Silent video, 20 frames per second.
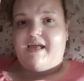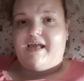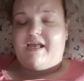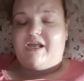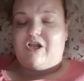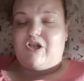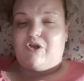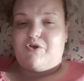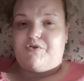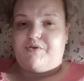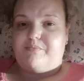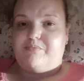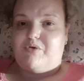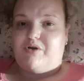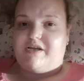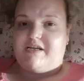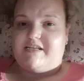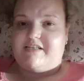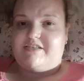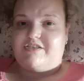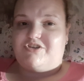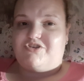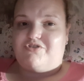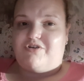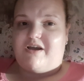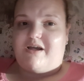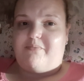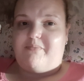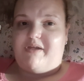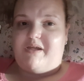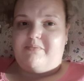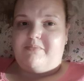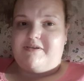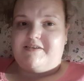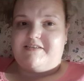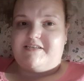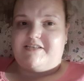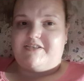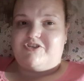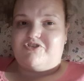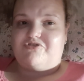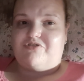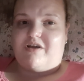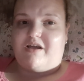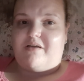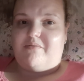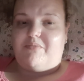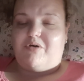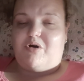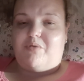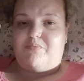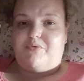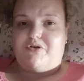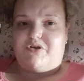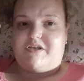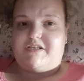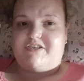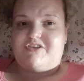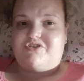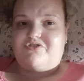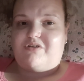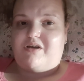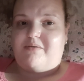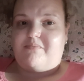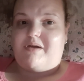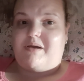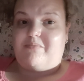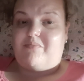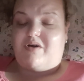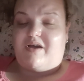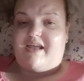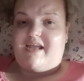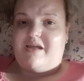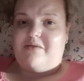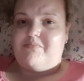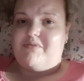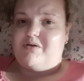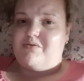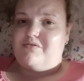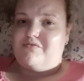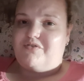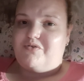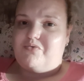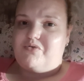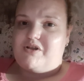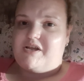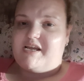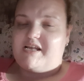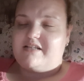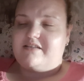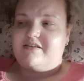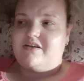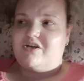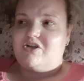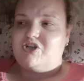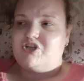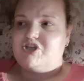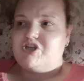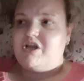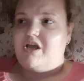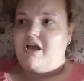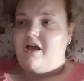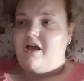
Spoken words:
including my Instagram, Imi's Instagram, our book Instagram, and my email if you want to get in touch.